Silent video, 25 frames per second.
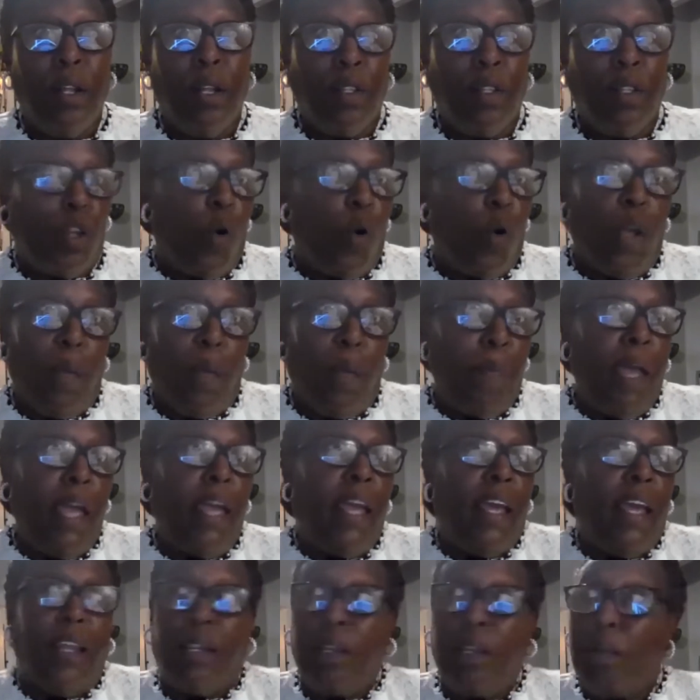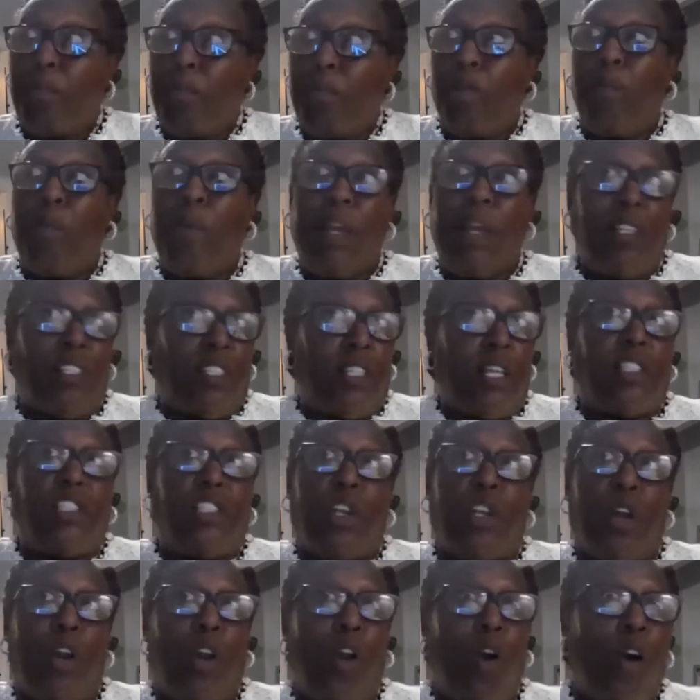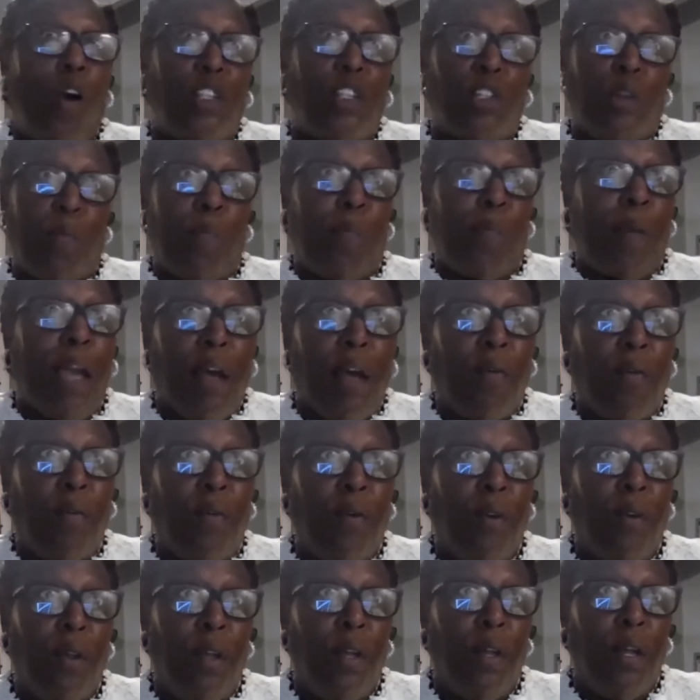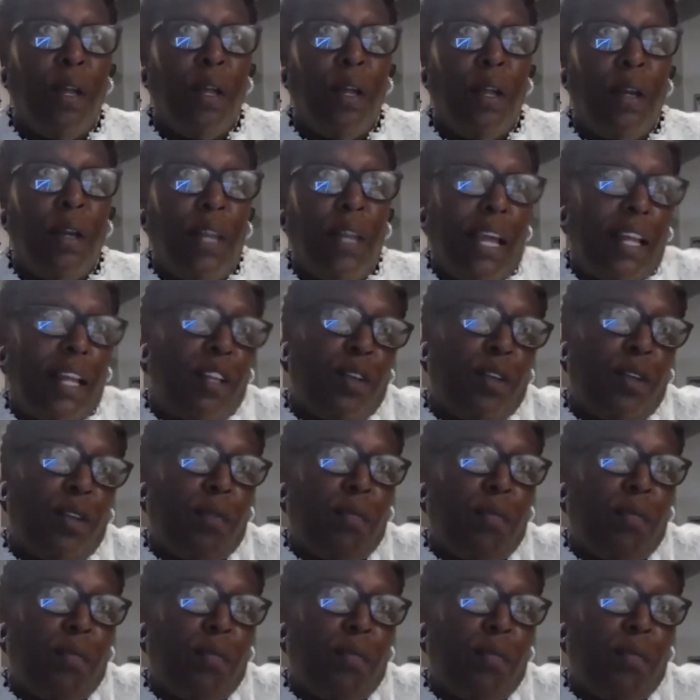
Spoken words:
So it may end up to be such a large amount that